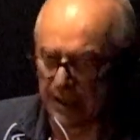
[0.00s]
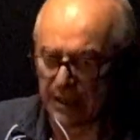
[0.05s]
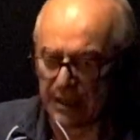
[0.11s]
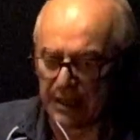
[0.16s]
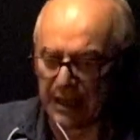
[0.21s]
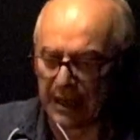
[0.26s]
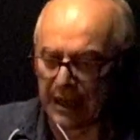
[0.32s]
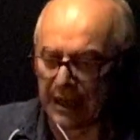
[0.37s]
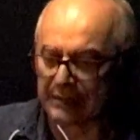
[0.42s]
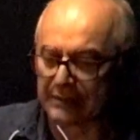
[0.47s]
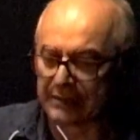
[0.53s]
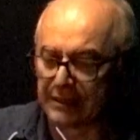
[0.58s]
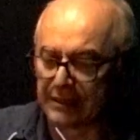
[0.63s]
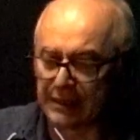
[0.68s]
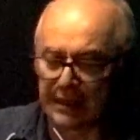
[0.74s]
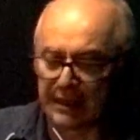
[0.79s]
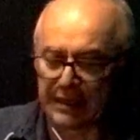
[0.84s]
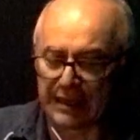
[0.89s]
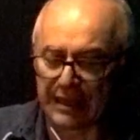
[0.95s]
and then
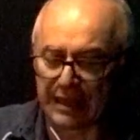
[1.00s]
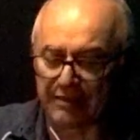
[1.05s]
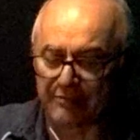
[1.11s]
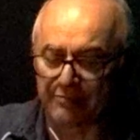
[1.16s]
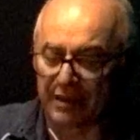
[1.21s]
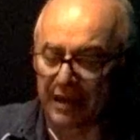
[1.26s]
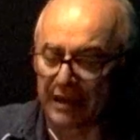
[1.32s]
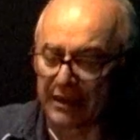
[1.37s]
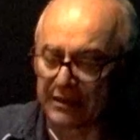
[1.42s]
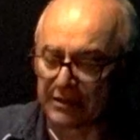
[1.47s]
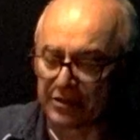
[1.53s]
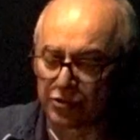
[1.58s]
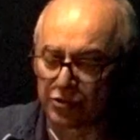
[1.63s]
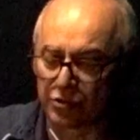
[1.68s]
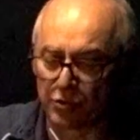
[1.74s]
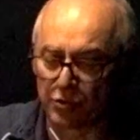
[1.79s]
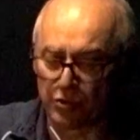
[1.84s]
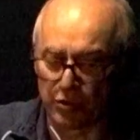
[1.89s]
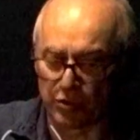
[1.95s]
I have minus
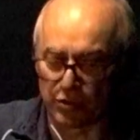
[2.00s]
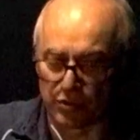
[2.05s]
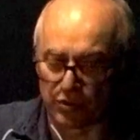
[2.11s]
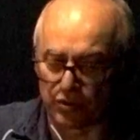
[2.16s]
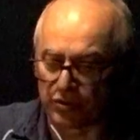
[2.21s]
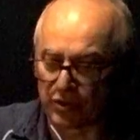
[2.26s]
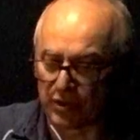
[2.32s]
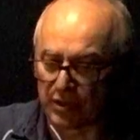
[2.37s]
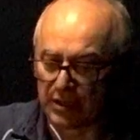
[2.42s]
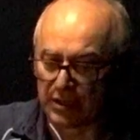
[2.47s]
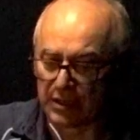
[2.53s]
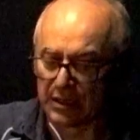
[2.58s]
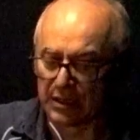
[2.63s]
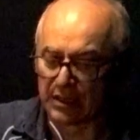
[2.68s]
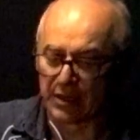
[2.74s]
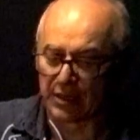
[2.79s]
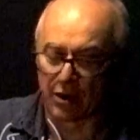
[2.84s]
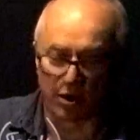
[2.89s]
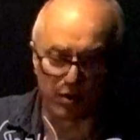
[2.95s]
2u's
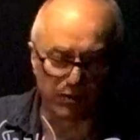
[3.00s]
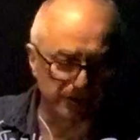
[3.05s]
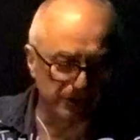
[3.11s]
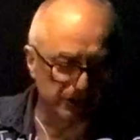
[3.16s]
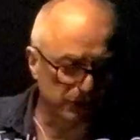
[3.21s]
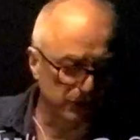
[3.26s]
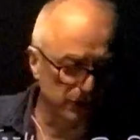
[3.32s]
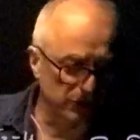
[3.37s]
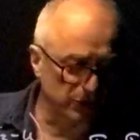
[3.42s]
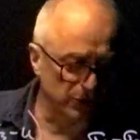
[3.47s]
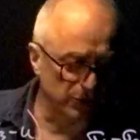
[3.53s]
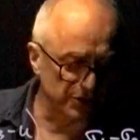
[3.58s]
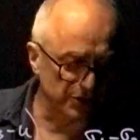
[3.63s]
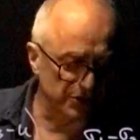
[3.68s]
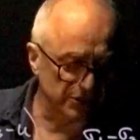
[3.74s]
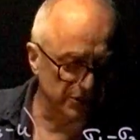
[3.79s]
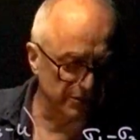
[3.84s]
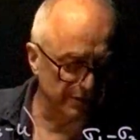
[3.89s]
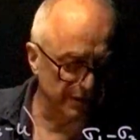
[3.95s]
over 2, which
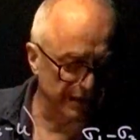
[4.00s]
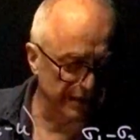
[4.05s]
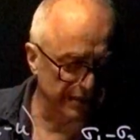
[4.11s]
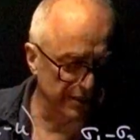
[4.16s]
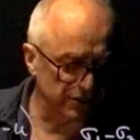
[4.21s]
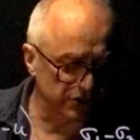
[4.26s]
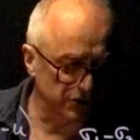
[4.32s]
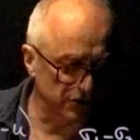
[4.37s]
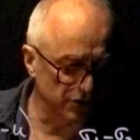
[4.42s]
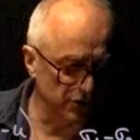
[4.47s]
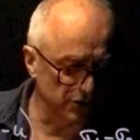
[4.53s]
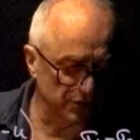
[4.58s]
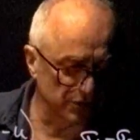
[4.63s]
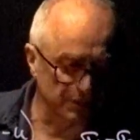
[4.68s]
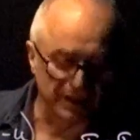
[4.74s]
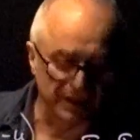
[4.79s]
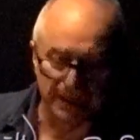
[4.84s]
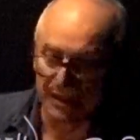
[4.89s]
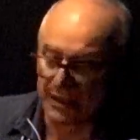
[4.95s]
is minus u.
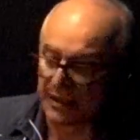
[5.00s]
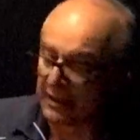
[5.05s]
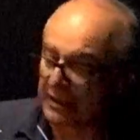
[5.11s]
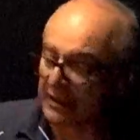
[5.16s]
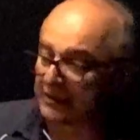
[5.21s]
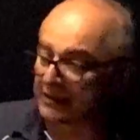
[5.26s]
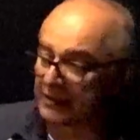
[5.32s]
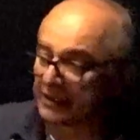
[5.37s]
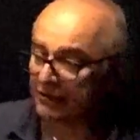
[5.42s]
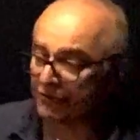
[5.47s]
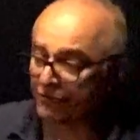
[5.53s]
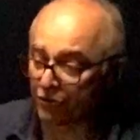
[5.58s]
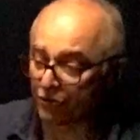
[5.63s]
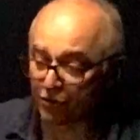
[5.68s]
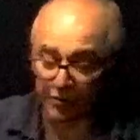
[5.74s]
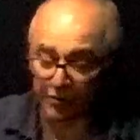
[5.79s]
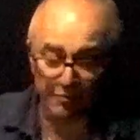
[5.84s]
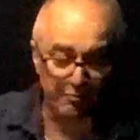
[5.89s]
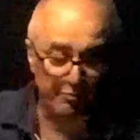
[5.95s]

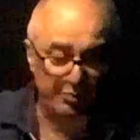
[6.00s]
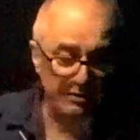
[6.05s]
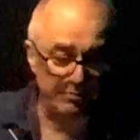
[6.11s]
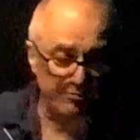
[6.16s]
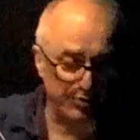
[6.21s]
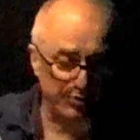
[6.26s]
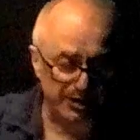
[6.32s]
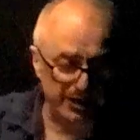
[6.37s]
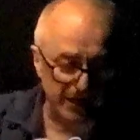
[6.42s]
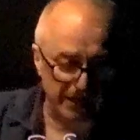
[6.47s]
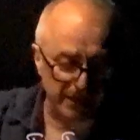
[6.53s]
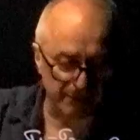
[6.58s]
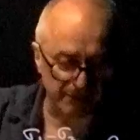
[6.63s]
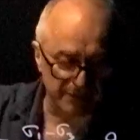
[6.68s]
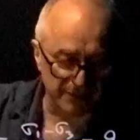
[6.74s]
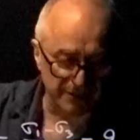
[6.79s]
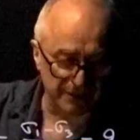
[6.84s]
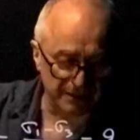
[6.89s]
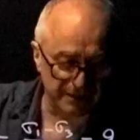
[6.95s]
Therefore, P prime
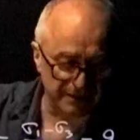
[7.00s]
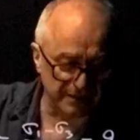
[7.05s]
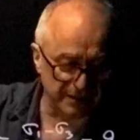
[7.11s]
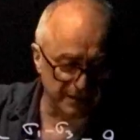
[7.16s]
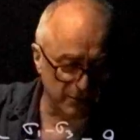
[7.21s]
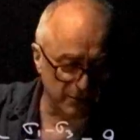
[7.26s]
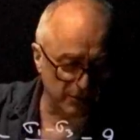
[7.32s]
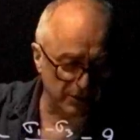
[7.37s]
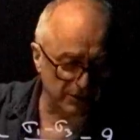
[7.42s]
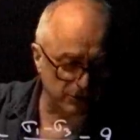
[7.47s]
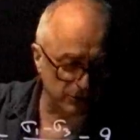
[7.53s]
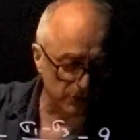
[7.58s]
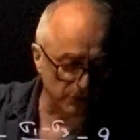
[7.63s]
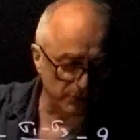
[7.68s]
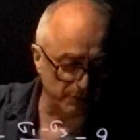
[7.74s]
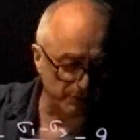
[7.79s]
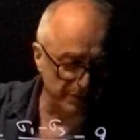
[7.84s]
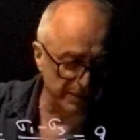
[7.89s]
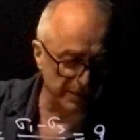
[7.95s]
is equal to
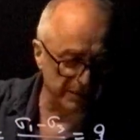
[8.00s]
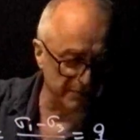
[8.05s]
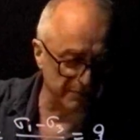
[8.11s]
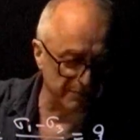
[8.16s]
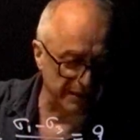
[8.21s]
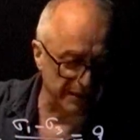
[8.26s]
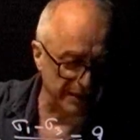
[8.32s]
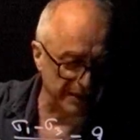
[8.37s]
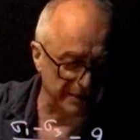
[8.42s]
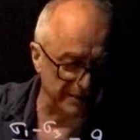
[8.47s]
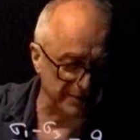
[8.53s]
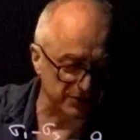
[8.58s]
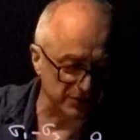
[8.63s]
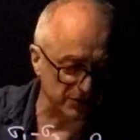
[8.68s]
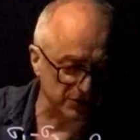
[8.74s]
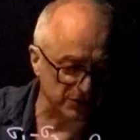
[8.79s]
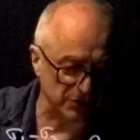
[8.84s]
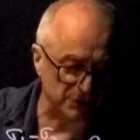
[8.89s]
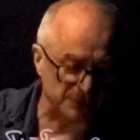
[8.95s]
P minus u.